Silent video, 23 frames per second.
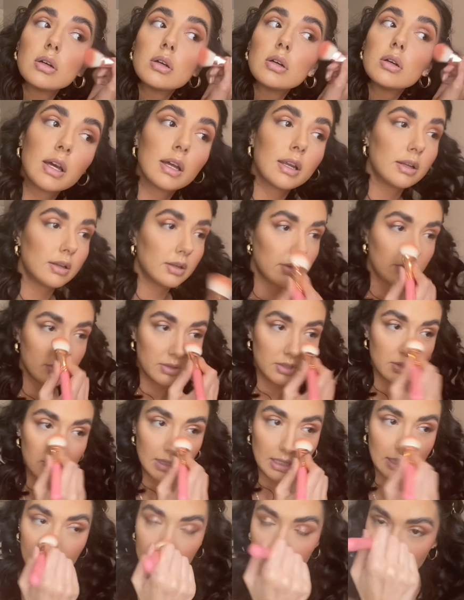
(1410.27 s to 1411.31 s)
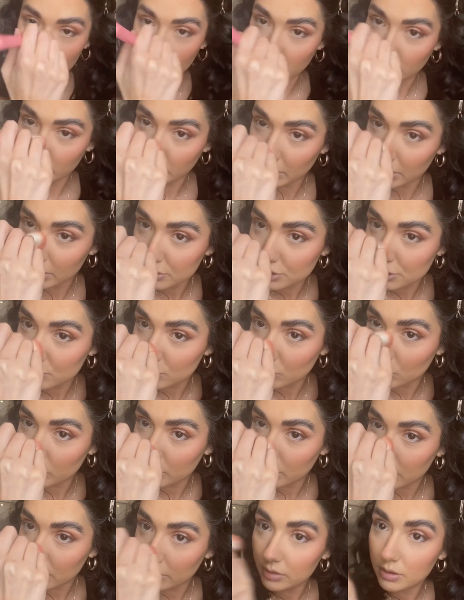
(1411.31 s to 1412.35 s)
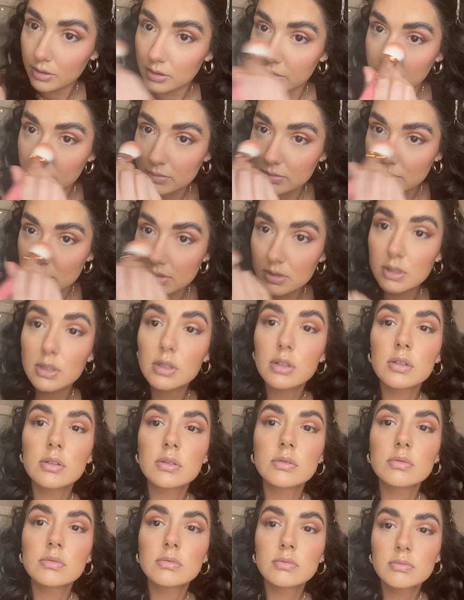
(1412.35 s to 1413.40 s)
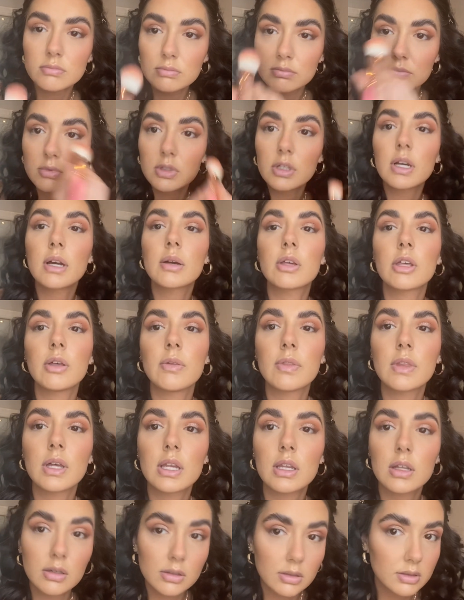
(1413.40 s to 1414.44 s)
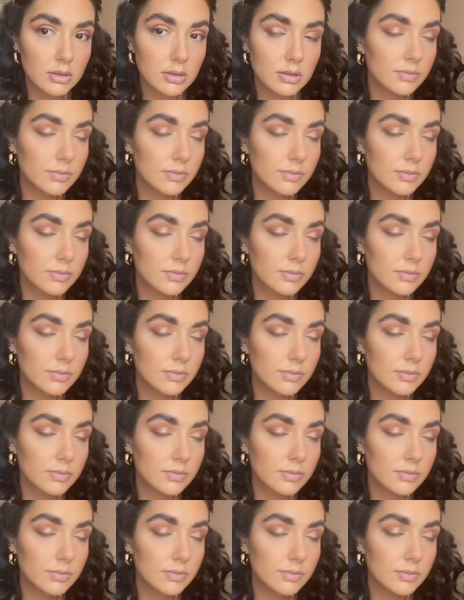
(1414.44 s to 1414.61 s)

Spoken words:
And they always do like a little blush moment on the nose. Like, look how cute that looks.